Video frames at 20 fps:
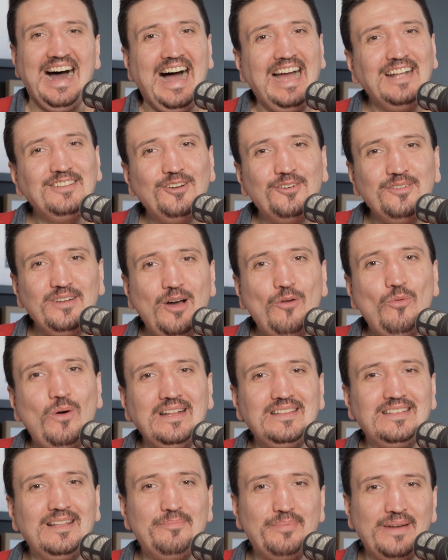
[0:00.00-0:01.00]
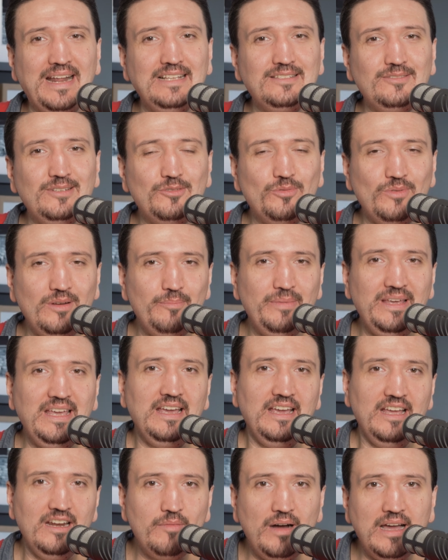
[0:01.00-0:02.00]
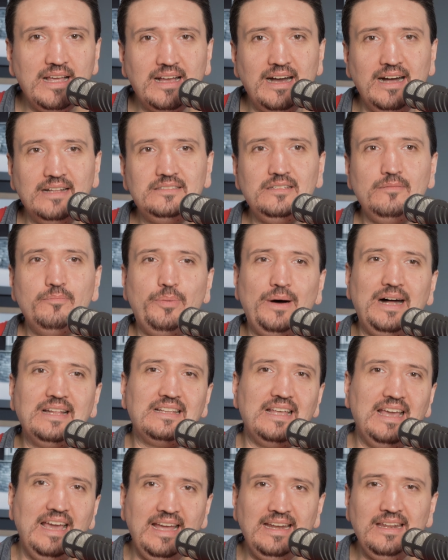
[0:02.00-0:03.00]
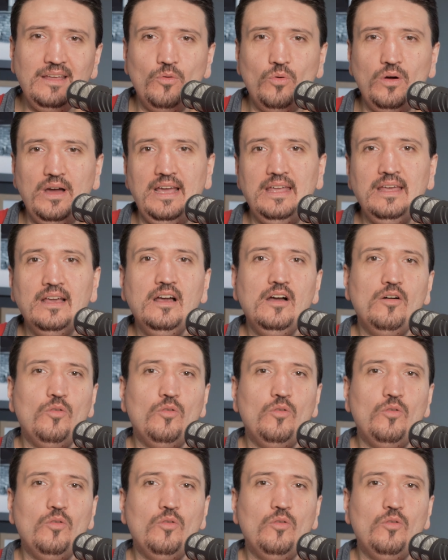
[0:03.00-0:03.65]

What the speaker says: I don't know what the price it will be in my country, but anyway,